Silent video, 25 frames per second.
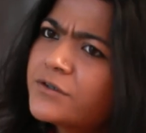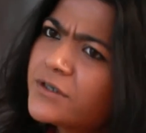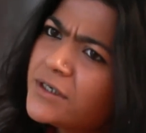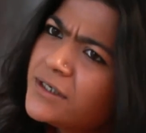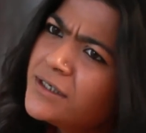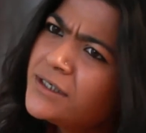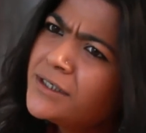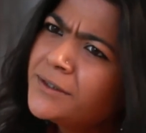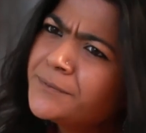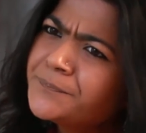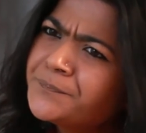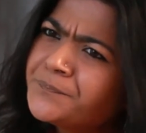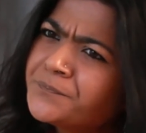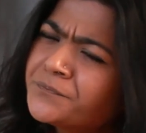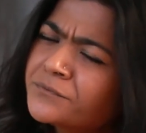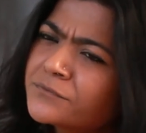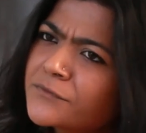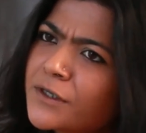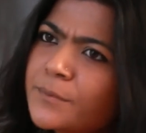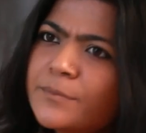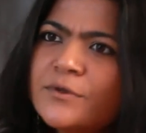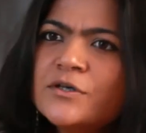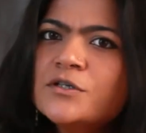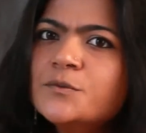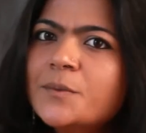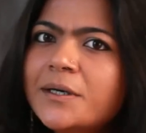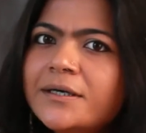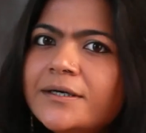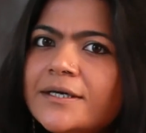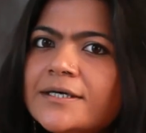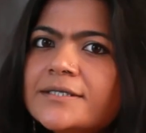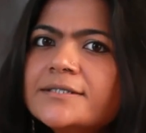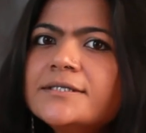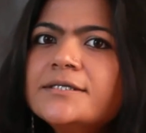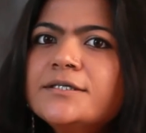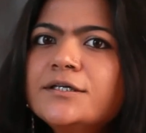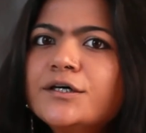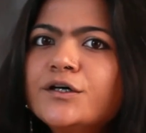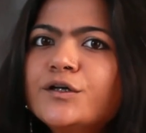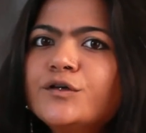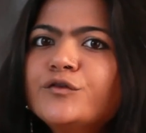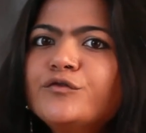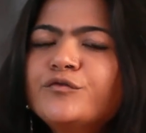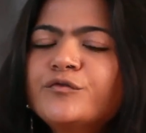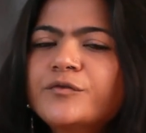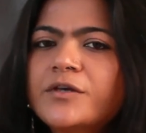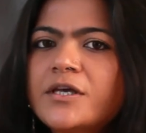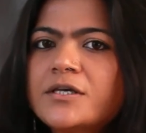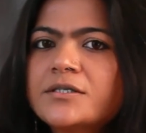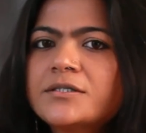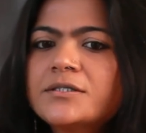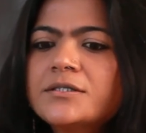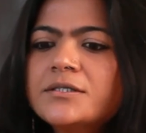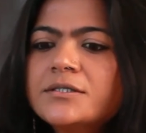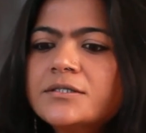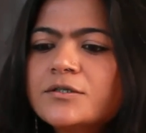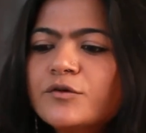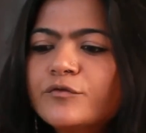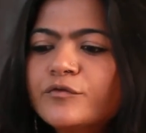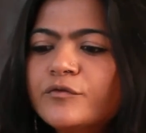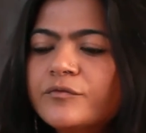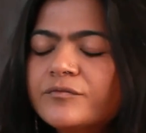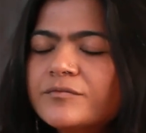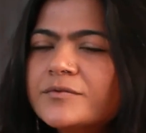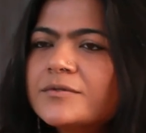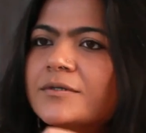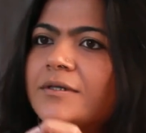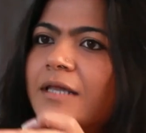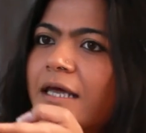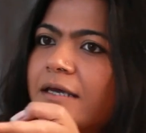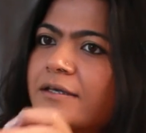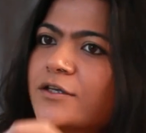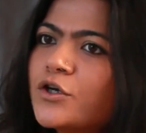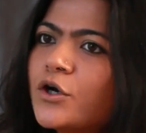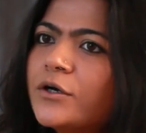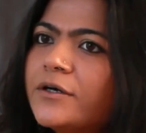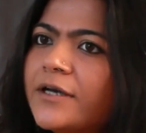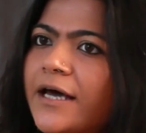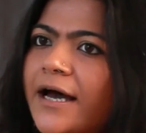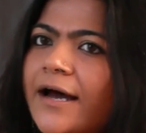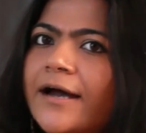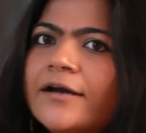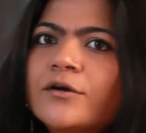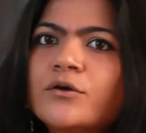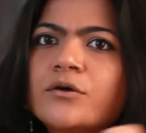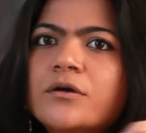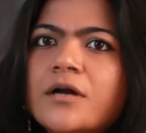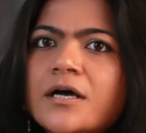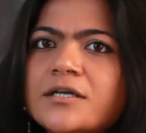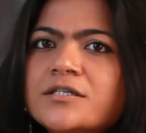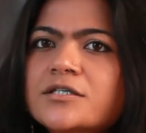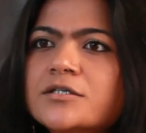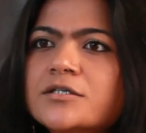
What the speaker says: Really? Because one doesn't hear of cases of like your dad or Raj